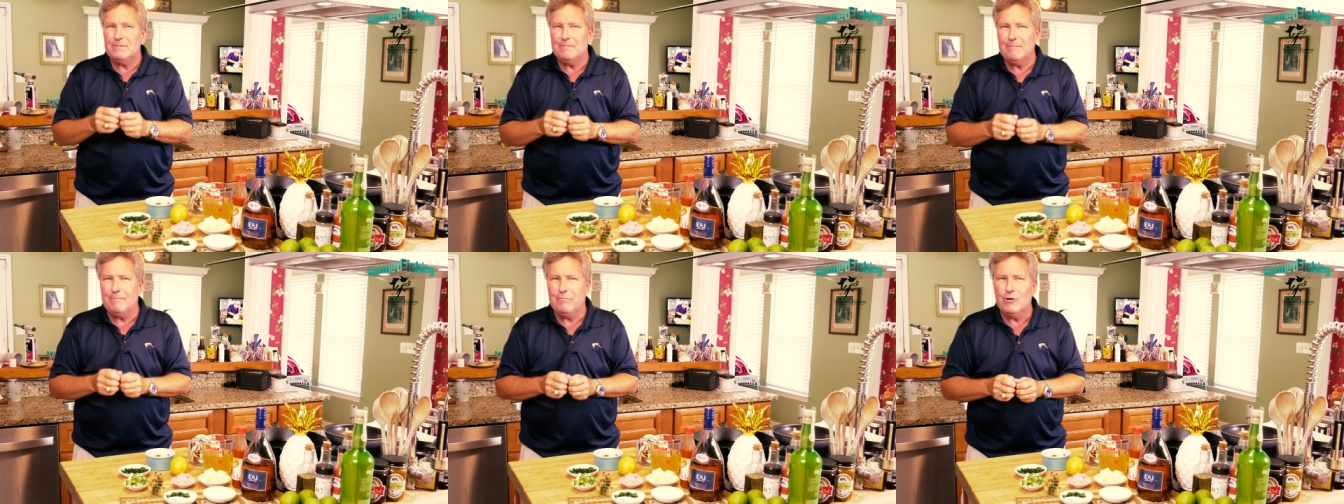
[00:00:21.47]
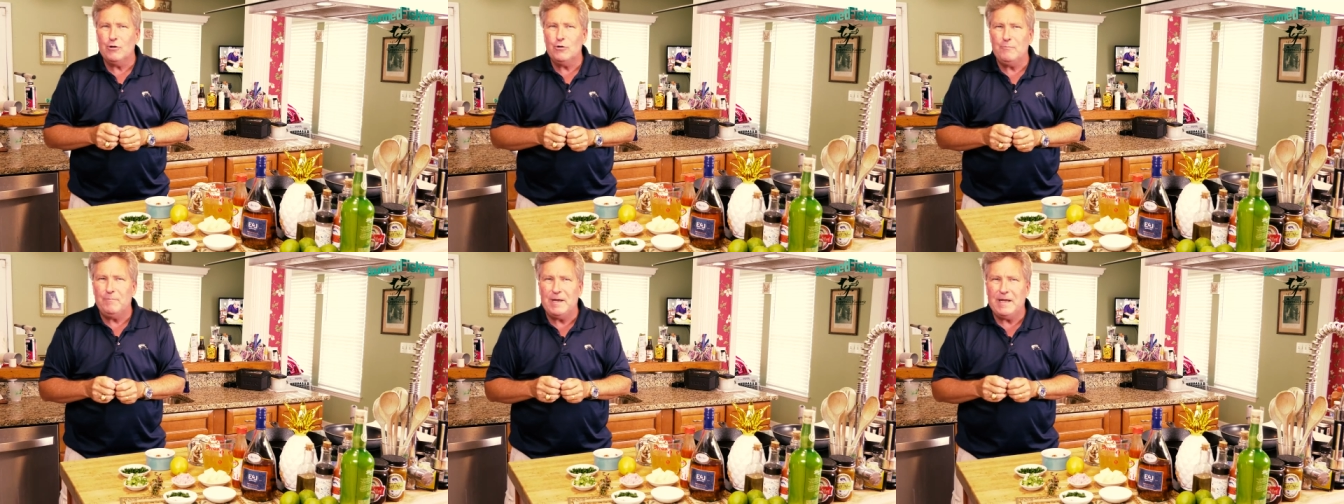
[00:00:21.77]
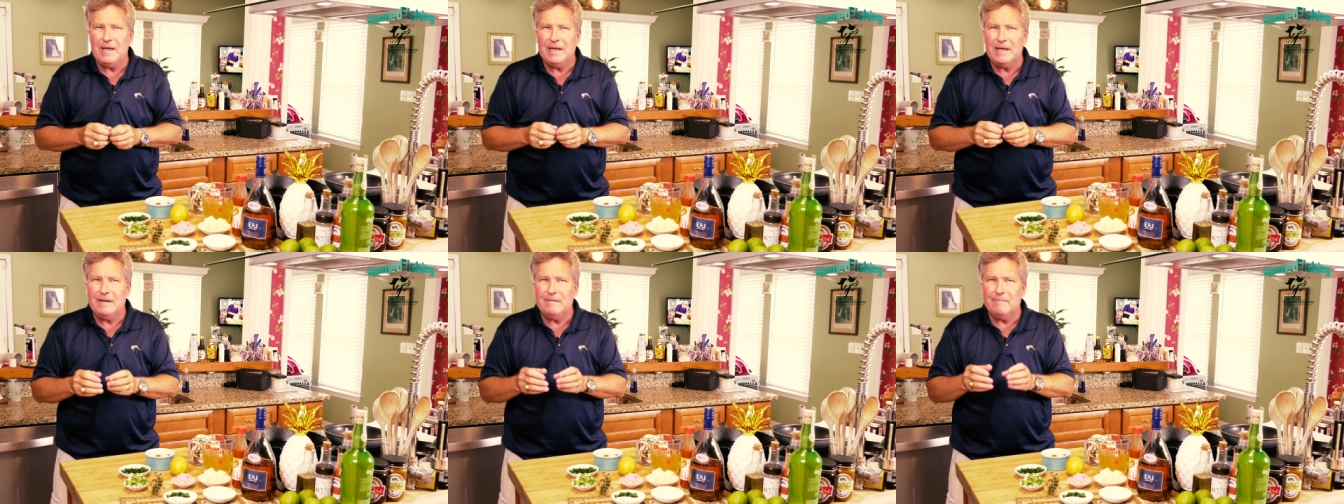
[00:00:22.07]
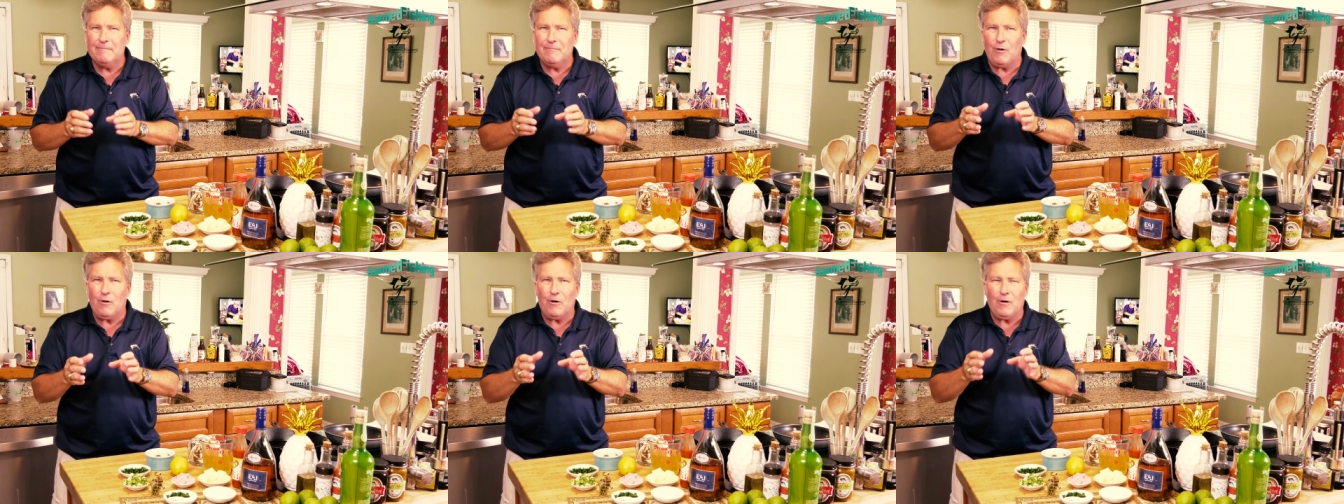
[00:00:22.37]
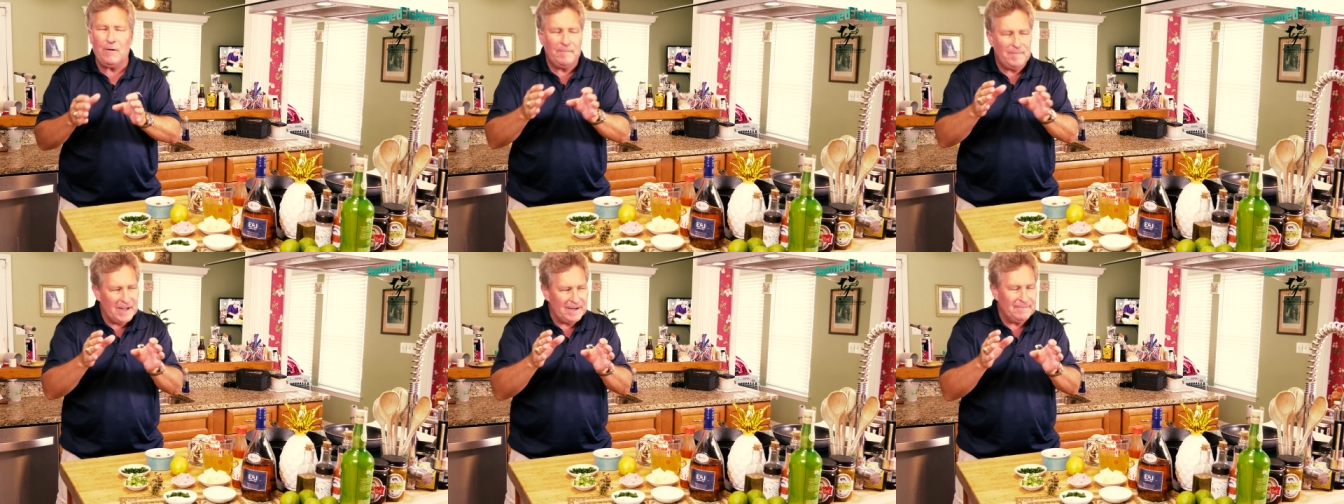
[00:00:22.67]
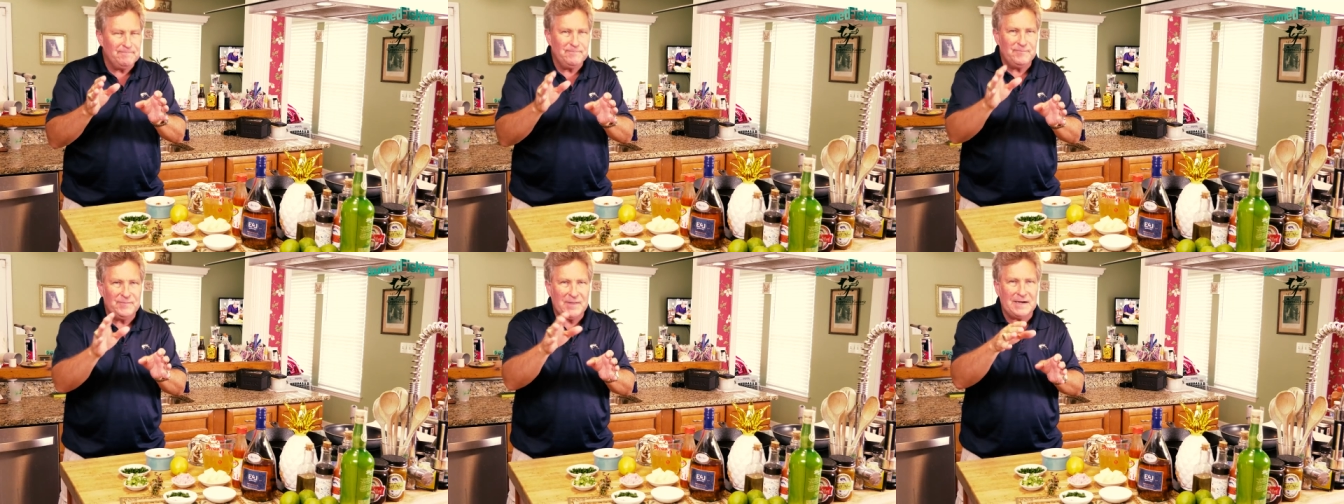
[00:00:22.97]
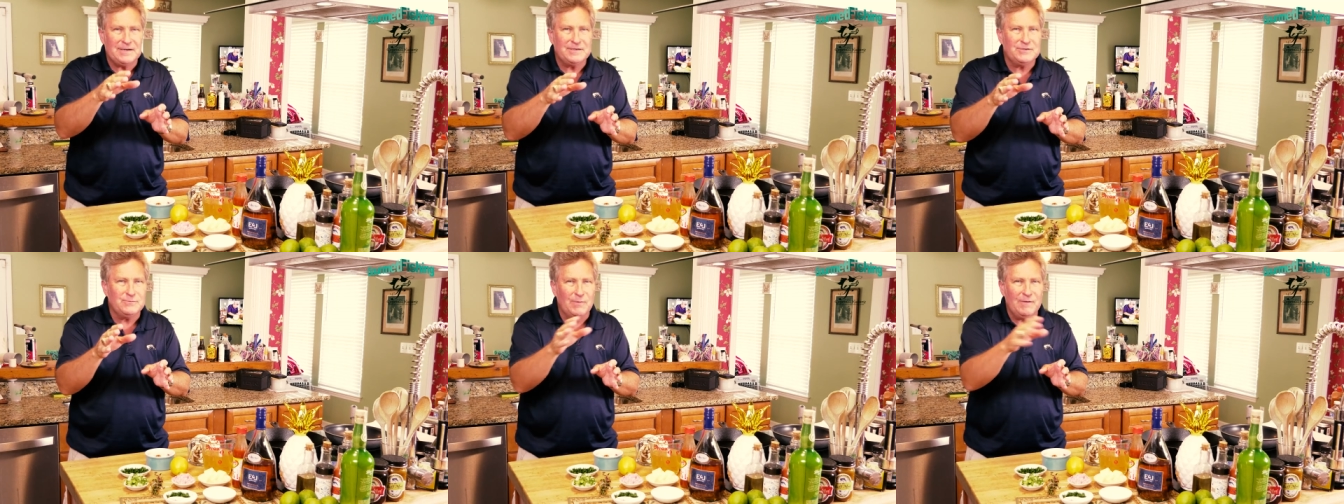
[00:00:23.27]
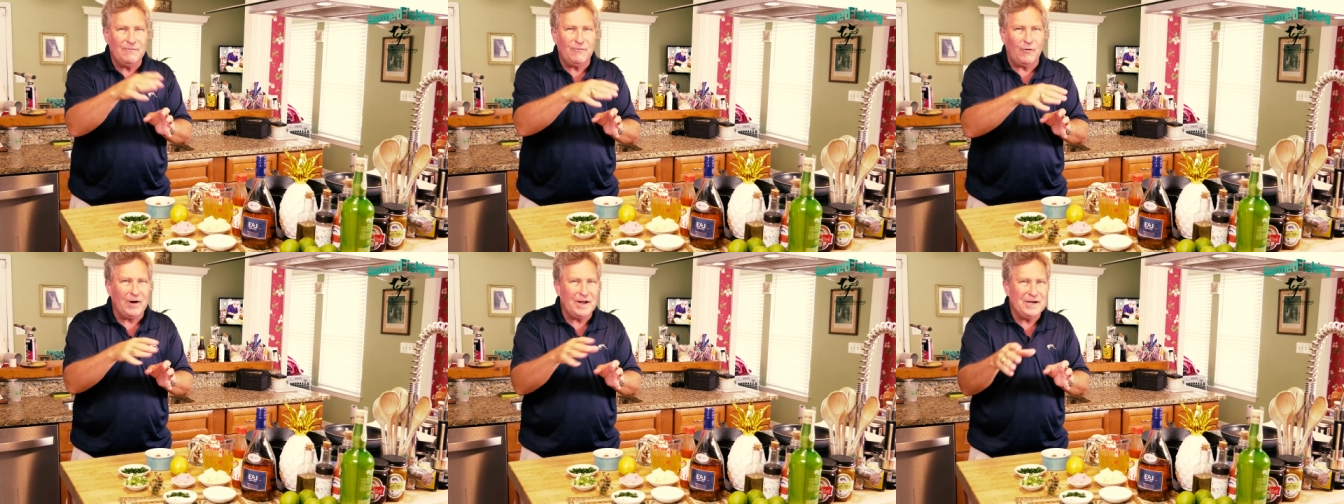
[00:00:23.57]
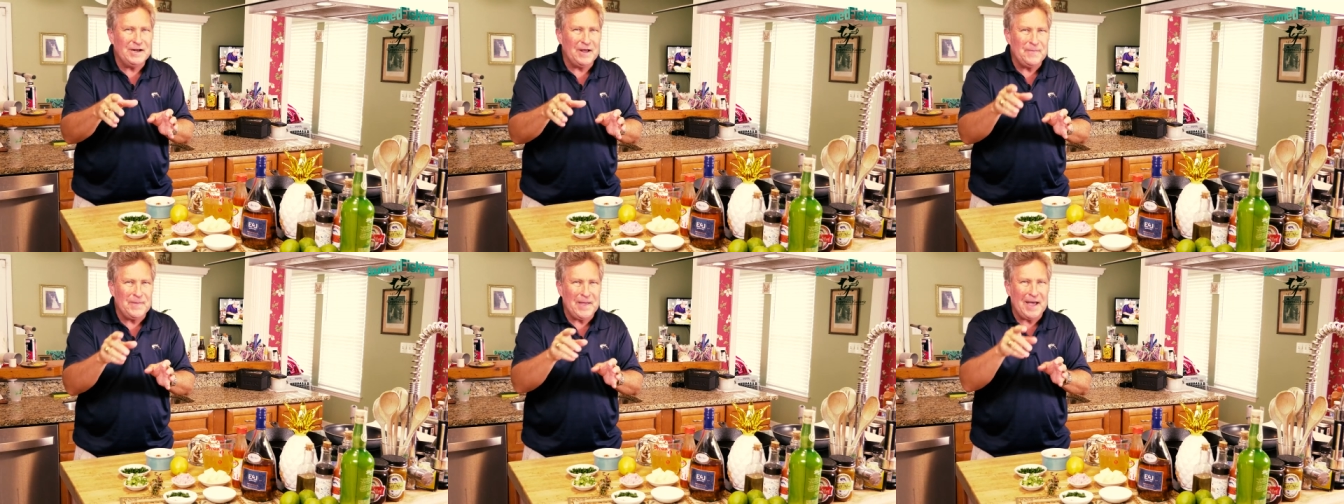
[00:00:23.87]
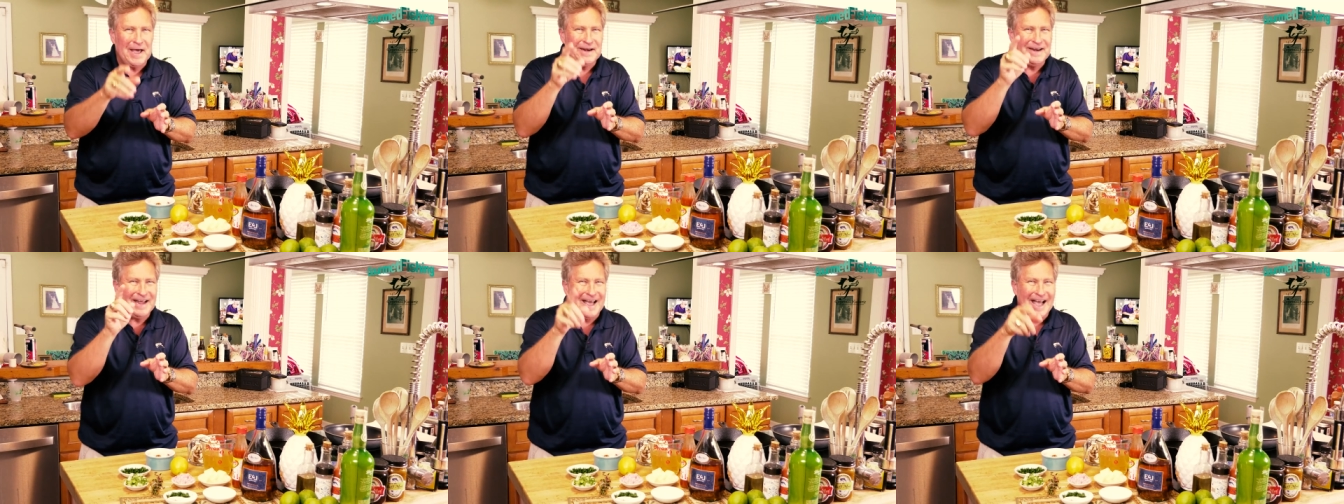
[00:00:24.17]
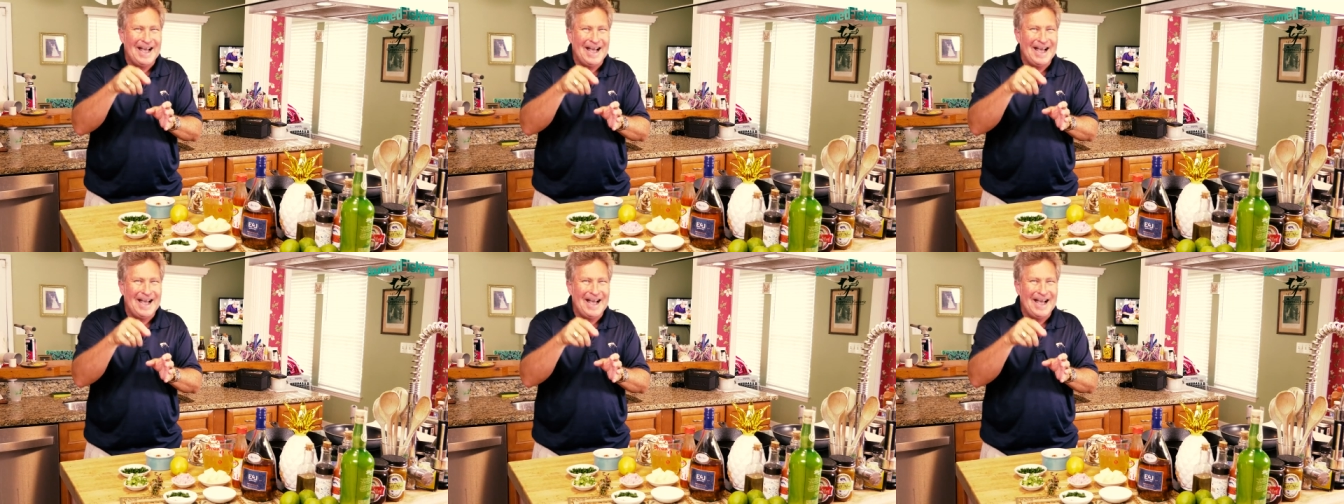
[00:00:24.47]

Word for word: Blue Bee Bar. Hey, that's, we've already done that.